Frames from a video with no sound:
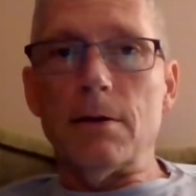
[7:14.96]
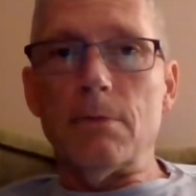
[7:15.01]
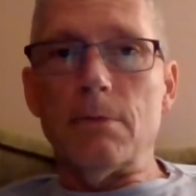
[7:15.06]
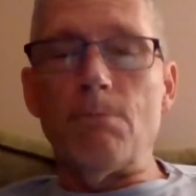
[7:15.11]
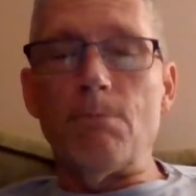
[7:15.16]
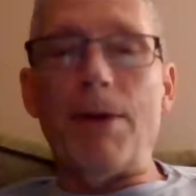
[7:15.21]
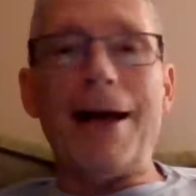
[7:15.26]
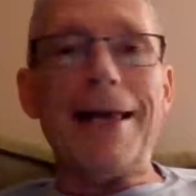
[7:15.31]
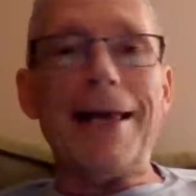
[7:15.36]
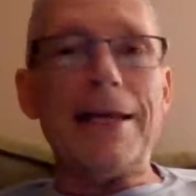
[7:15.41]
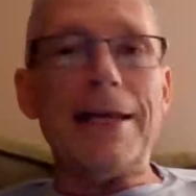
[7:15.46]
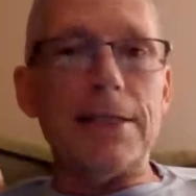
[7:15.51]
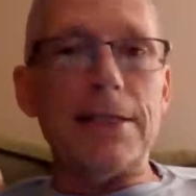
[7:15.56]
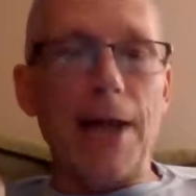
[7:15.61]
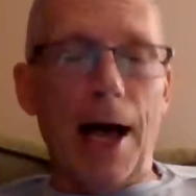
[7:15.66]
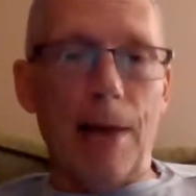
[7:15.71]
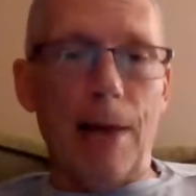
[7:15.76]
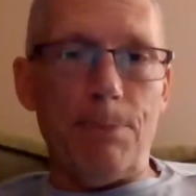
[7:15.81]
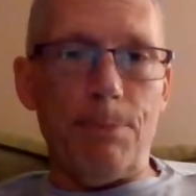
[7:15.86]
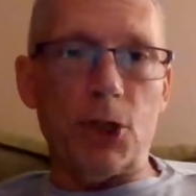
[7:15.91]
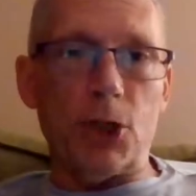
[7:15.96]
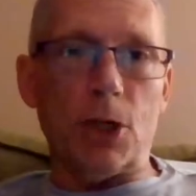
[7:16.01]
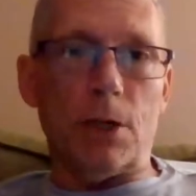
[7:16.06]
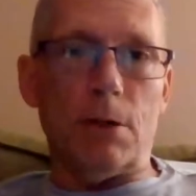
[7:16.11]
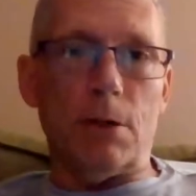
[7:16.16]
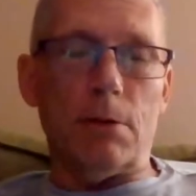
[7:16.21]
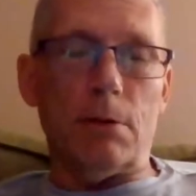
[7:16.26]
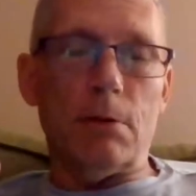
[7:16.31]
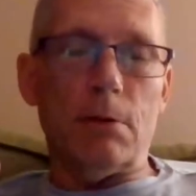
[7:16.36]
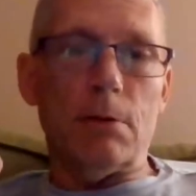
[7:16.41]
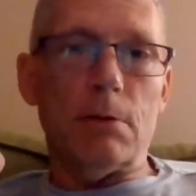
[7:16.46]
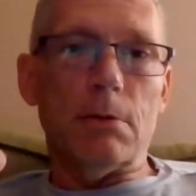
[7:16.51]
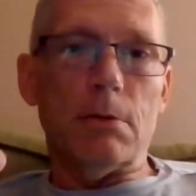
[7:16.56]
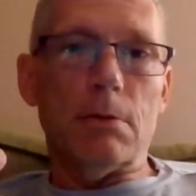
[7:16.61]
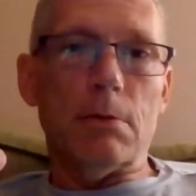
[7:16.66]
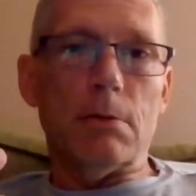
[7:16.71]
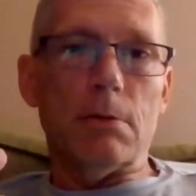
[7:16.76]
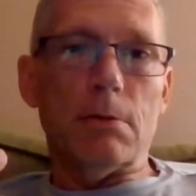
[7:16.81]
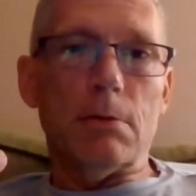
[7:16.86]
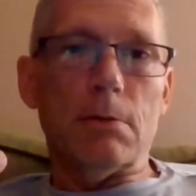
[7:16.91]
by adoption
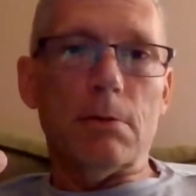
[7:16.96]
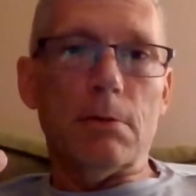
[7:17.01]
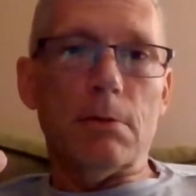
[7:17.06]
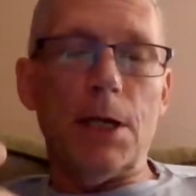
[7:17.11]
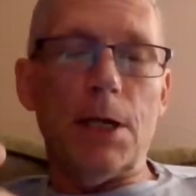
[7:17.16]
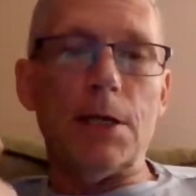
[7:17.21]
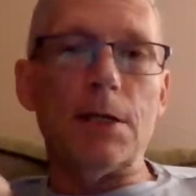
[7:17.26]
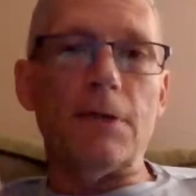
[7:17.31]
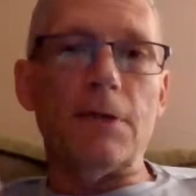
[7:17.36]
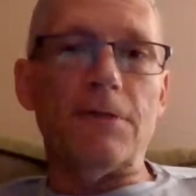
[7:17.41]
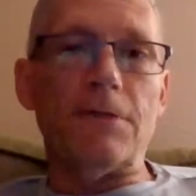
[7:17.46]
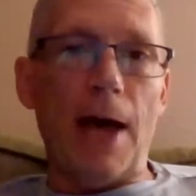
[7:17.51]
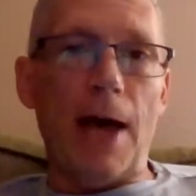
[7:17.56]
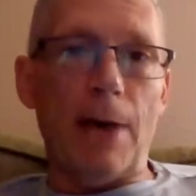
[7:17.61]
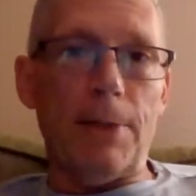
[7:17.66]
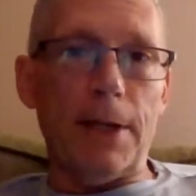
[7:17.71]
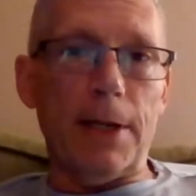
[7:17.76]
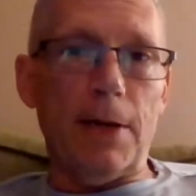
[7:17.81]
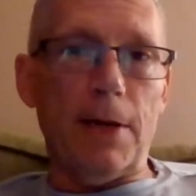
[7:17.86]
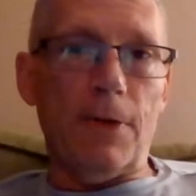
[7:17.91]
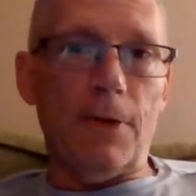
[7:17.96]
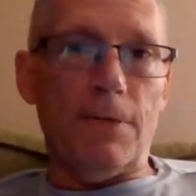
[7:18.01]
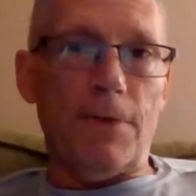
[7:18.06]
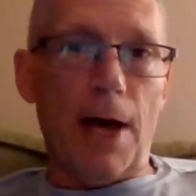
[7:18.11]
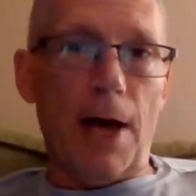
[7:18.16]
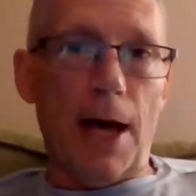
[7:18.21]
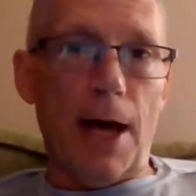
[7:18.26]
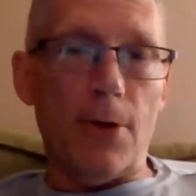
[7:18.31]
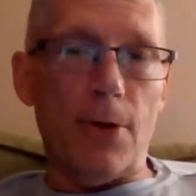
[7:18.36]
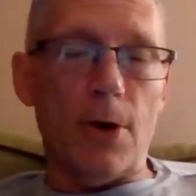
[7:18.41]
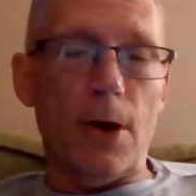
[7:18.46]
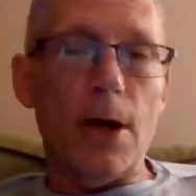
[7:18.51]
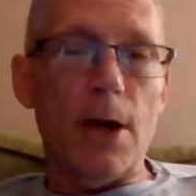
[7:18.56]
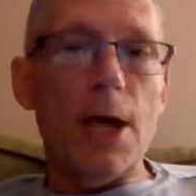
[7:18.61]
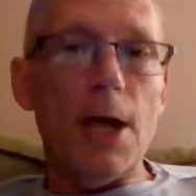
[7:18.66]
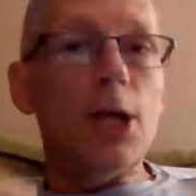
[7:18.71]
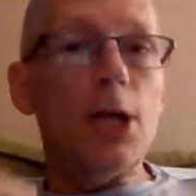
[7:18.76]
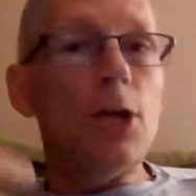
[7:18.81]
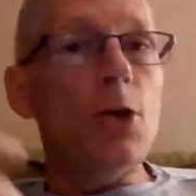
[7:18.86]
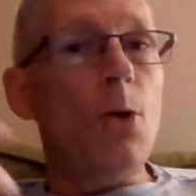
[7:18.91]
into the family of the Father.
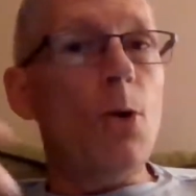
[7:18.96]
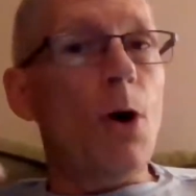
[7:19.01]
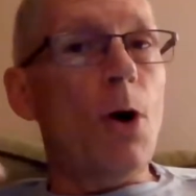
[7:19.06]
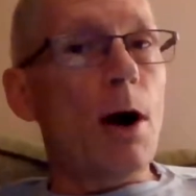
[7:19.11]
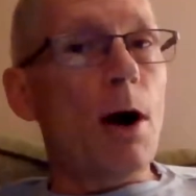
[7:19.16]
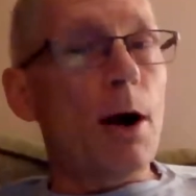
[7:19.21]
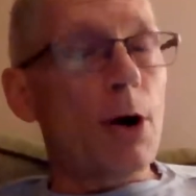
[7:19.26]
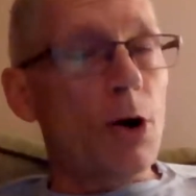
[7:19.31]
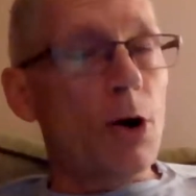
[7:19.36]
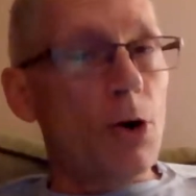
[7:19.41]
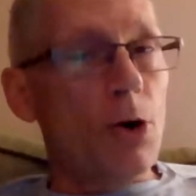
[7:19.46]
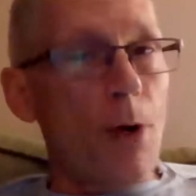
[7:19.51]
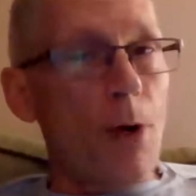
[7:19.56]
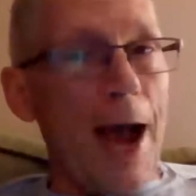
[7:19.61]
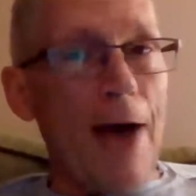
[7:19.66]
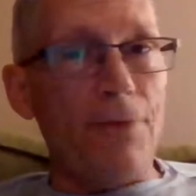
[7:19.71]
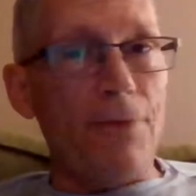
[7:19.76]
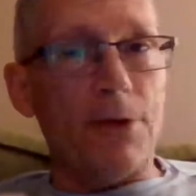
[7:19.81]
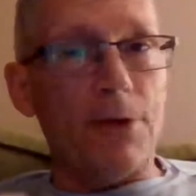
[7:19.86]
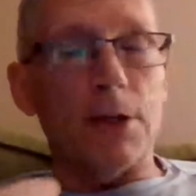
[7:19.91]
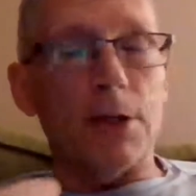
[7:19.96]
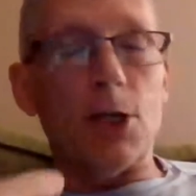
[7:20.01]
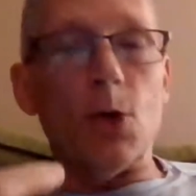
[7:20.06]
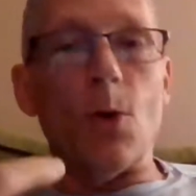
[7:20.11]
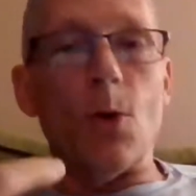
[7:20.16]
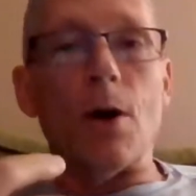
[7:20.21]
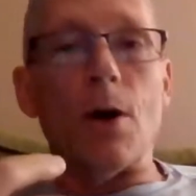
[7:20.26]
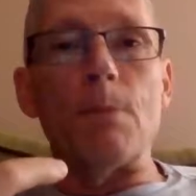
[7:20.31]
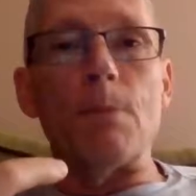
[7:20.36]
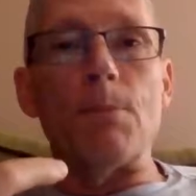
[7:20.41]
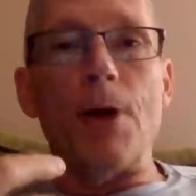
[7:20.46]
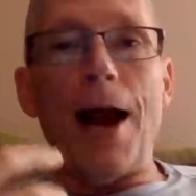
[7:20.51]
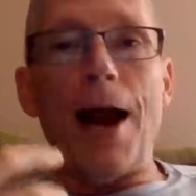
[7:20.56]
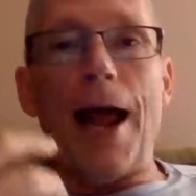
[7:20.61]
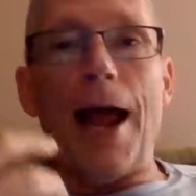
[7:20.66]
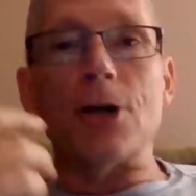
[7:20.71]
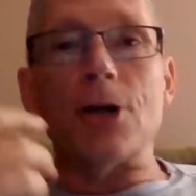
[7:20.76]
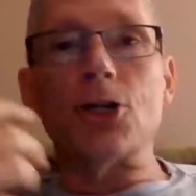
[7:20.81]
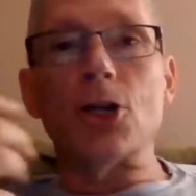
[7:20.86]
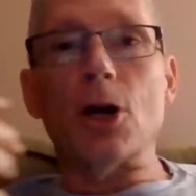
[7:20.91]
You are grafted, you are a
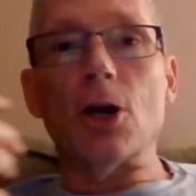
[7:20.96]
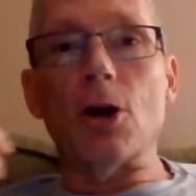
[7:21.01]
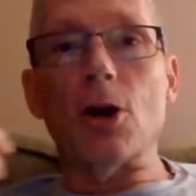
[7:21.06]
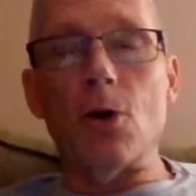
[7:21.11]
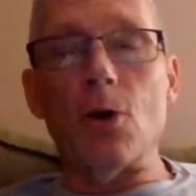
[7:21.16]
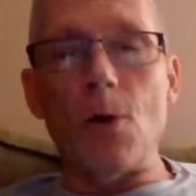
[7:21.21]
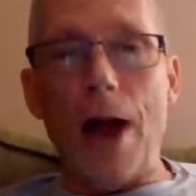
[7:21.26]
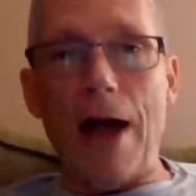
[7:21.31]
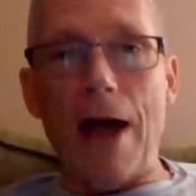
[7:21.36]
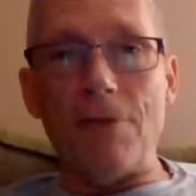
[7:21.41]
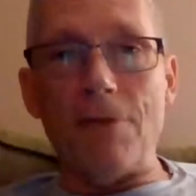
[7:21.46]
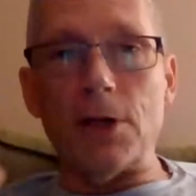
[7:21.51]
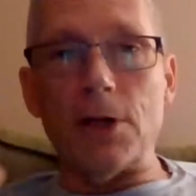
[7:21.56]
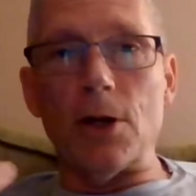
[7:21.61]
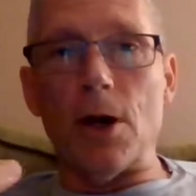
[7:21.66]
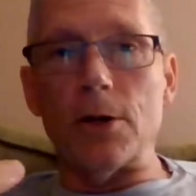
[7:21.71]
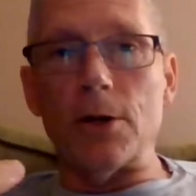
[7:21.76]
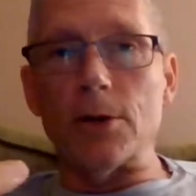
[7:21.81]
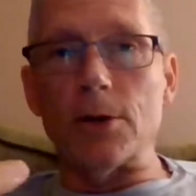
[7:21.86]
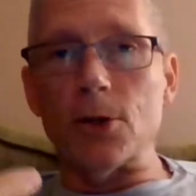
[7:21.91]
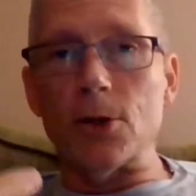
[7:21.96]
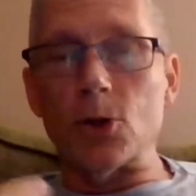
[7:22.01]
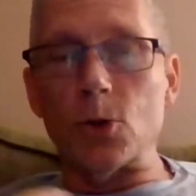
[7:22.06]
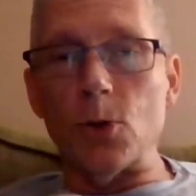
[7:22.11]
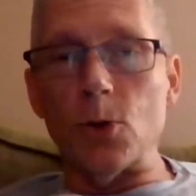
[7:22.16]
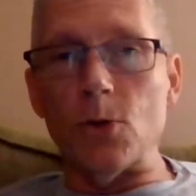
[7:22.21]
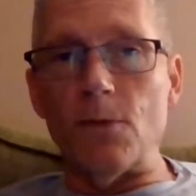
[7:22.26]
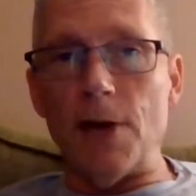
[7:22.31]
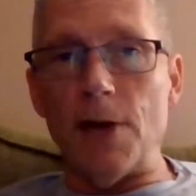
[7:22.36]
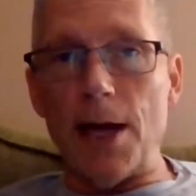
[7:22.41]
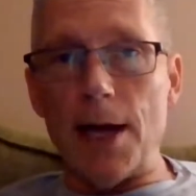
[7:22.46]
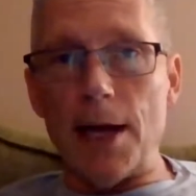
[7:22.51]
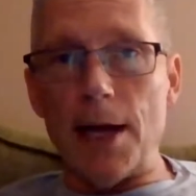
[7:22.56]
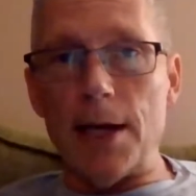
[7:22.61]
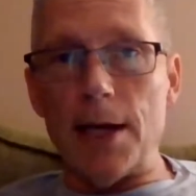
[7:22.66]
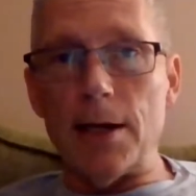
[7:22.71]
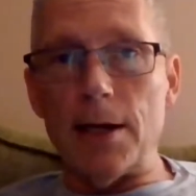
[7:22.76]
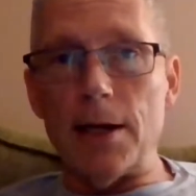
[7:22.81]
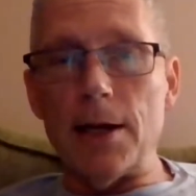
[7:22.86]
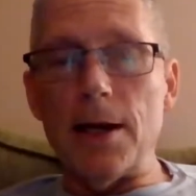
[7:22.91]
branch grafted onto the true
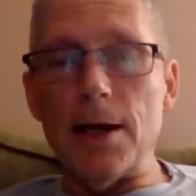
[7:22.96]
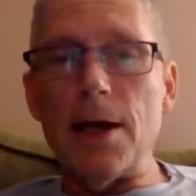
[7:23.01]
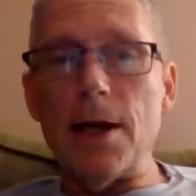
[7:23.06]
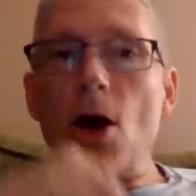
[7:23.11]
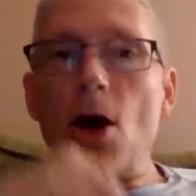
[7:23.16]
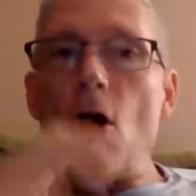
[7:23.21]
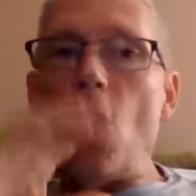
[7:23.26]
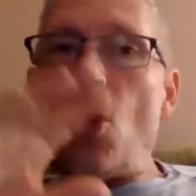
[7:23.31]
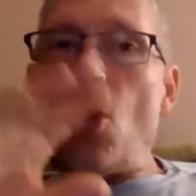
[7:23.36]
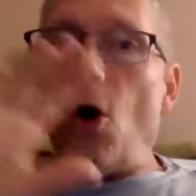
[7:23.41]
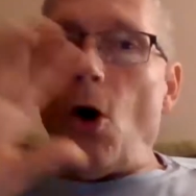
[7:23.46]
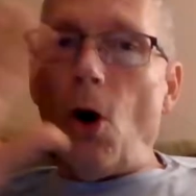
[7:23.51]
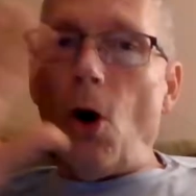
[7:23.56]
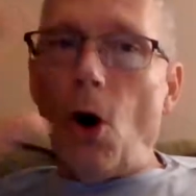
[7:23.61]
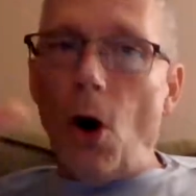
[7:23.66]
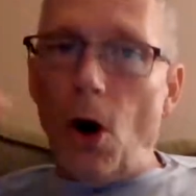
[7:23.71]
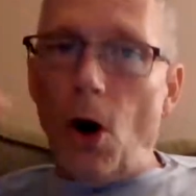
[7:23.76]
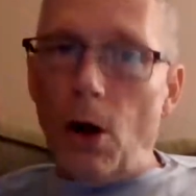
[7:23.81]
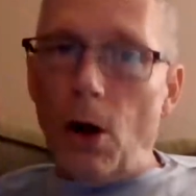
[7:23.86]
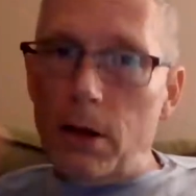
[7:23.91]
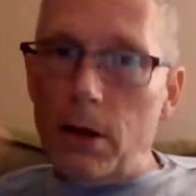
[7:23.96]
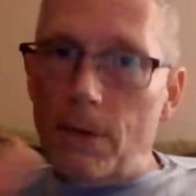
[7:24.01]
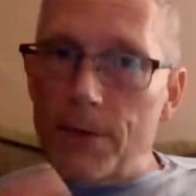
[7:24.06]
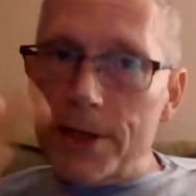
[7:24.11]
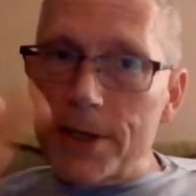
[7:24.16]
vine. All of